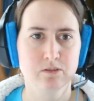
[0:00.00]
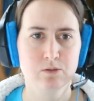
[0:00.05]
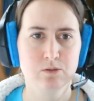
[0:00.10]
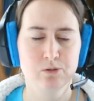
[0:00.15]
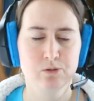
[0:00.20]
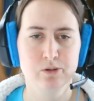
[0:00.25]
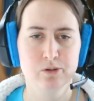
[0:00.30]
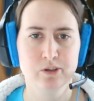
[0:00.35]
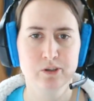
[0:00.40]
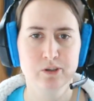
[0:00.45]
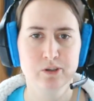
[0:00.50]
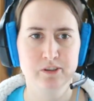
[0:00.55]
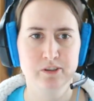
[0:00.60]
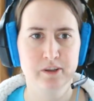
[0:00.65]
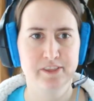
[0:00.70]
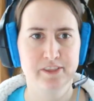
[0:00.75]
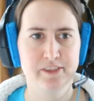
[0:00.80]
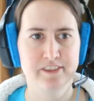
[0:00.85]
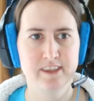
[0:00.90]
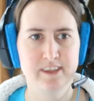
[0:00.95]
or
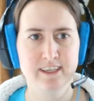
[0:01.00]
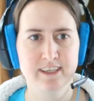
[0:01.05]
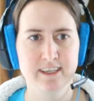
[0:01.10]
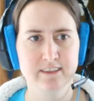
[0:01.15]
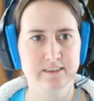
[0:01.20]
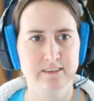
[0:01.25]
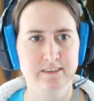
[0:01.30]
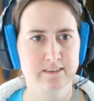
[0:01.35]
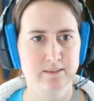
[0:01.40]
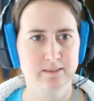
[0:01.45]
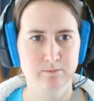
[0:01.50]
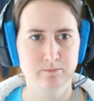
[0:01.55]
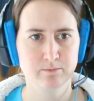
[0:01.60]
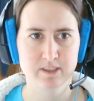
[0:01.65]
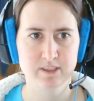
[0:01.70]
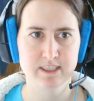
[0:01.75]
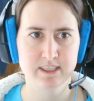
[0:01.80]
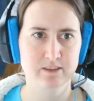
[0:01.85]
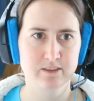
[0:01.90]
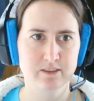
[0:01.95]
things that
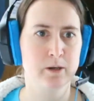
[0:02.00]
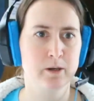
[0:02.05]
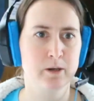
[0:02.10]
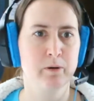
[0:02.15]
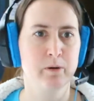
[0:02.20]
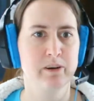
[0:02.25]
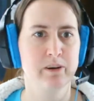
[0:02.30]
I talk about